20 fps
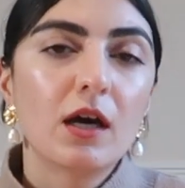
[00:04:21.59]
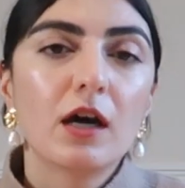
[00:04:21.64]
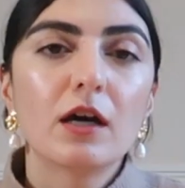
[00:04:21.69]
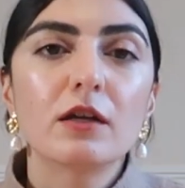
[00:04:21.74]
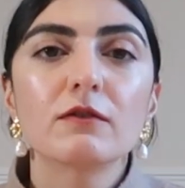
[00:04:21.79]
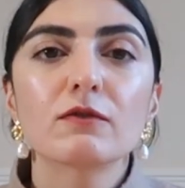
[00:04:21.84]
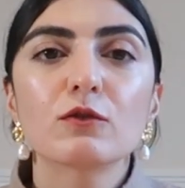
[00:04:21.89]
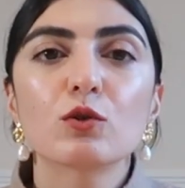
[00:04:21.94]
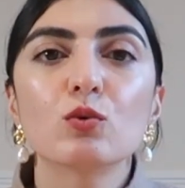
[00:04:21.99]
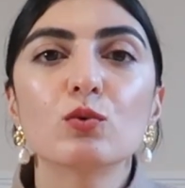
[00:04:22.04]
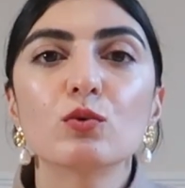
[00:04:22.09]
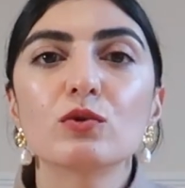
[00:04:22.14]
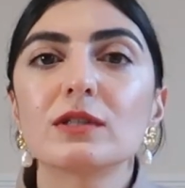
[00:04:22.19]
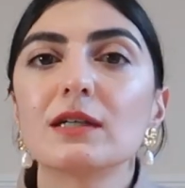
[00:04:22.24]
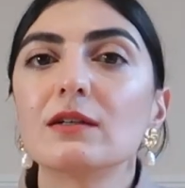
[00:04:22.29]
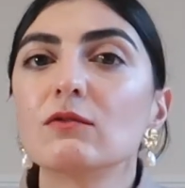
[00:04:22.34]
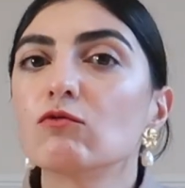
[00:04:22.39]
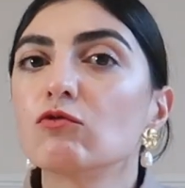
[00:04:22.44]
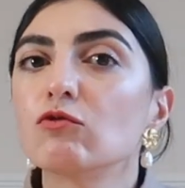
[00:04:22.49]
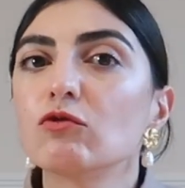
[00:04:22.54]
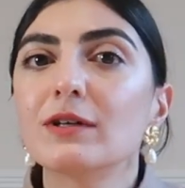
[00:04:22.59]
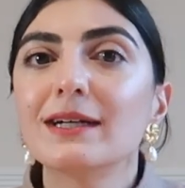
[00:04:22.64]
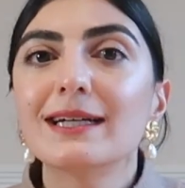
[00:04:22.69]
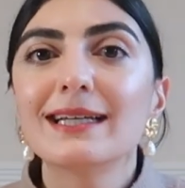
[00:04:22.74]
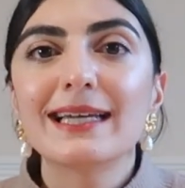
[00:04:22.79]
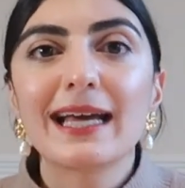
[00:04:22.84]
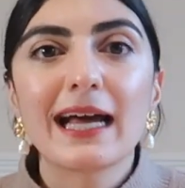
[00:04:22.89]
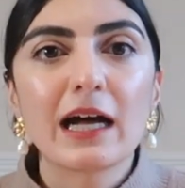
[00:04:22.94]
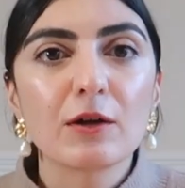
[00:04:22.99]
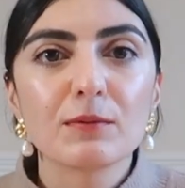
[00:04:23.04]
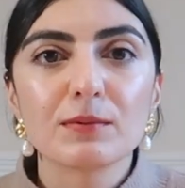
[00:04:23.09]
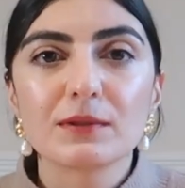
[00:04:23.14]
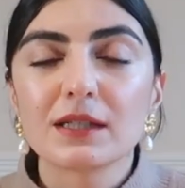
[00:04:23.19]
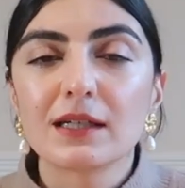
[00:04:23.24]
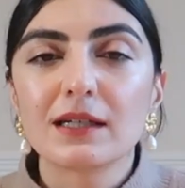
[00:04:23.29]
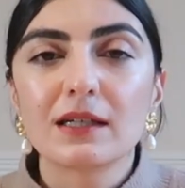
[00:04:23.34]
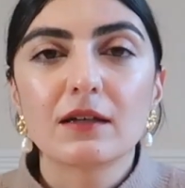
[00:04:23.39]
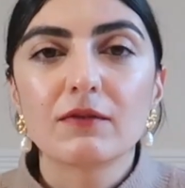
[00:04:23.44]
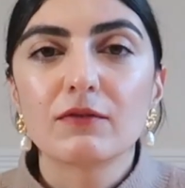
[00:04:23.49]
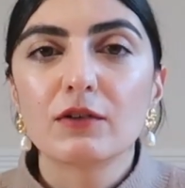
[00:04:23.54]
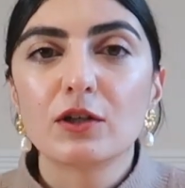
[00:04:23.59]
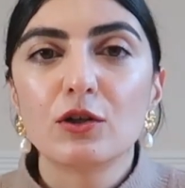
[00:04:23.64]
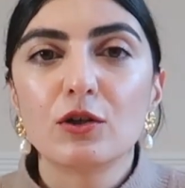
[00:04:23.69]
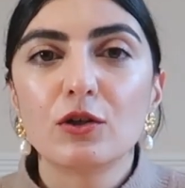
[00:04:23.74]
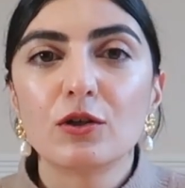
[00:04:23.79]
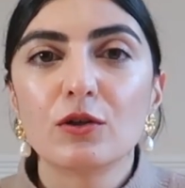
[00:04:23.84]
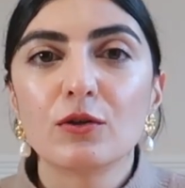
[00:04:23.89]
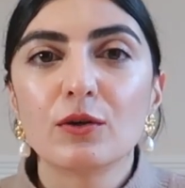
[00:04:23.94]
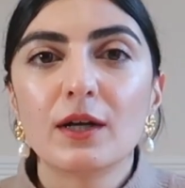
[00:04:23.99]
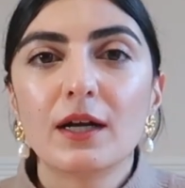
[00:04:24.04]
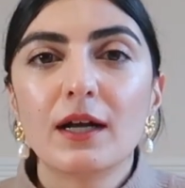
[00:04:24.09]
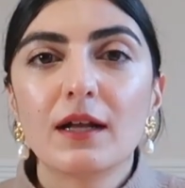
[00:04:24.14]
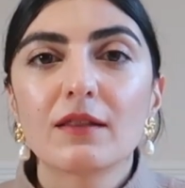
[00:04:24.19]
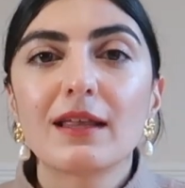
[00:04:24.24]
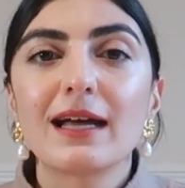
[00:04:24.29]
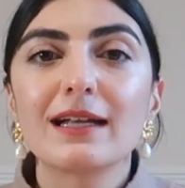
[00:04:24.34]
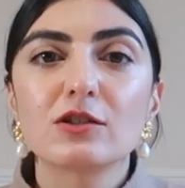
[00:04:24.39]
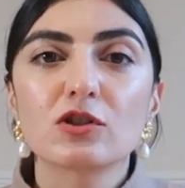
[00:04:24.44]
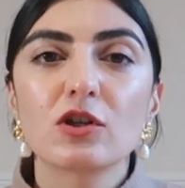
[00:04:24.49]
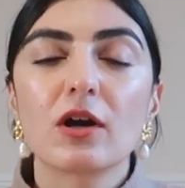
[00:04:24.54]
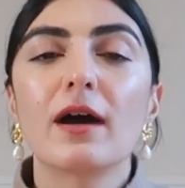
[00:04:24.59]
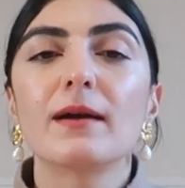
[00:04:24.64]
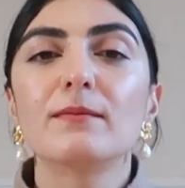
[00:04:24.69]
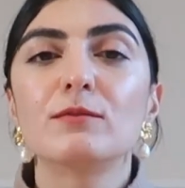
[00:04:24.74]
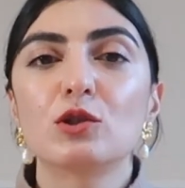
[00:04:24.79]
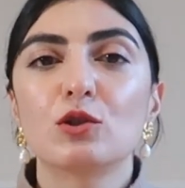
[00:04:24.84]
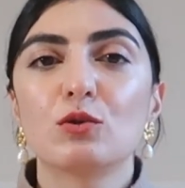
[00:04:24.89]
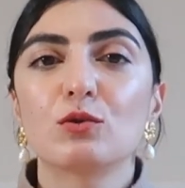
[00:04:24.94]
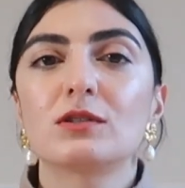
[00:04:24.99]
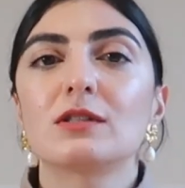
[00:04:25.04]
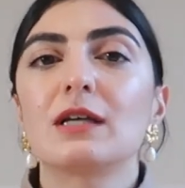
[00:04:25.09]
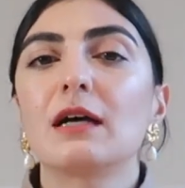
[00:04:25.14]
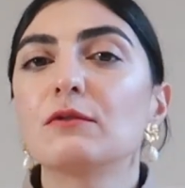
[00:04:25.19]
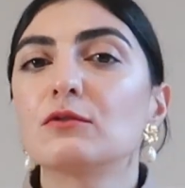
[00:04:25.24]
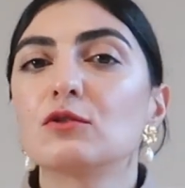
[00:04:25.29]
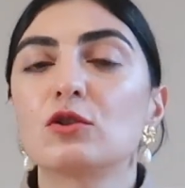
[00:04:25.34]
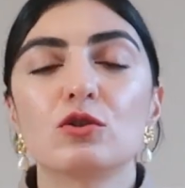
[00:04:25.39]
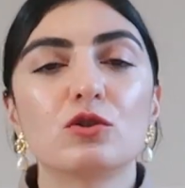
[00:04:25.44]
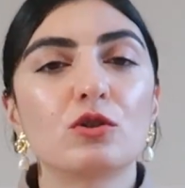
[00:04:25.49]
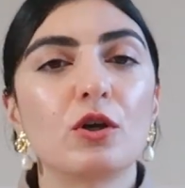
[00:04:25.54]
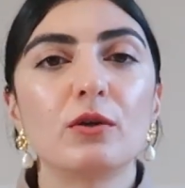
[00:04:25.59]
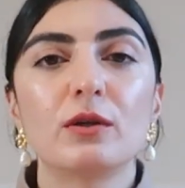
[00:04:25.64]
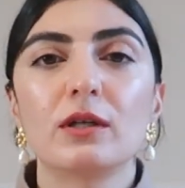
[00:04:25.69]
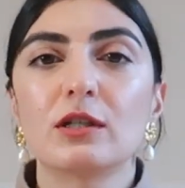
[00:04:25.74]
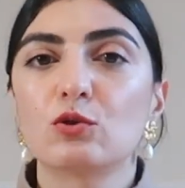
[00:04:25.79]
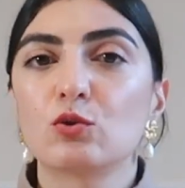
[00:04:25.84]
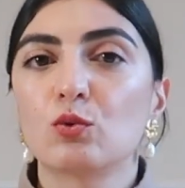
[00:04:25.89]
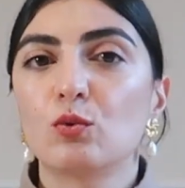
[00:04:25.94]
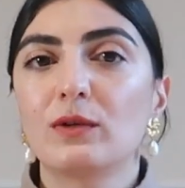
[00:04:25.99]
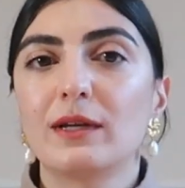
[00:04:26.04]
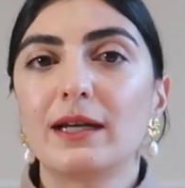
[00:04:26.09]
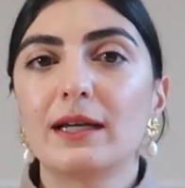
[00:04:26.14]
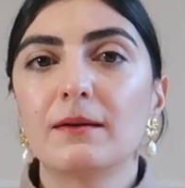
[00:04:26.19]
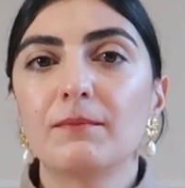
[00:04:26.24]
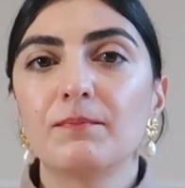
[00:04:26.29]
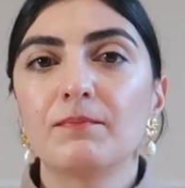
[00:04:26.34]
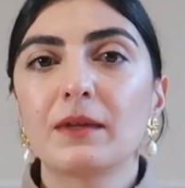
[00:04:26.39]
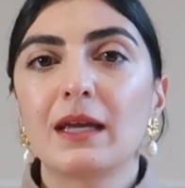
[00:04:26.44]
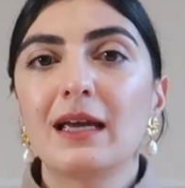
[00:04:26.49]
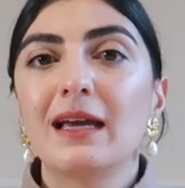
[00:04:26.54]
And of course, it really helps in giving you that time to yourselves to soak it all in.